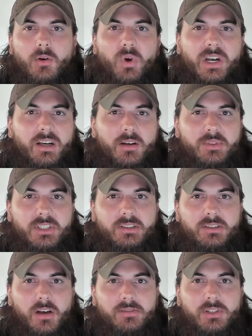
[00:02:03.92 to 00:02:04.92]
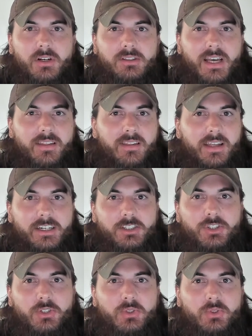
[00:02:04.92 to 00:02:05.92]
When it comes to Softstar's athletic
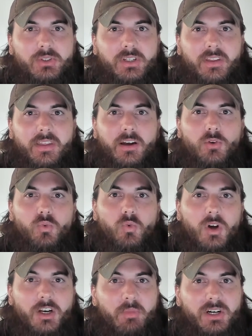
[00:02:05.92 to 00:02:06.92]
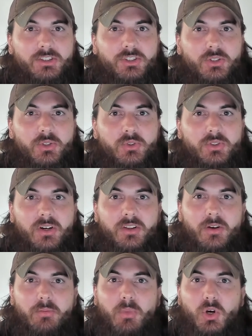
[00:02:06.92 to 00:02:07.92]
shoes, their run shoes are
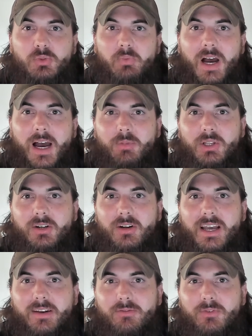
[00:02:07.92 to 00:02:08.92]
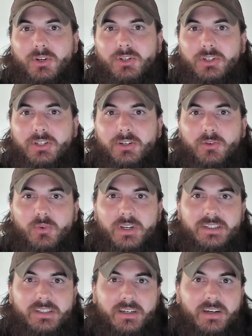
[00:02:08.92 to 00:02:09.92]
their most popular and for good
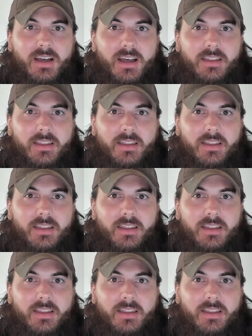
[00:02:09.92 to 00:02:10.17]
reason.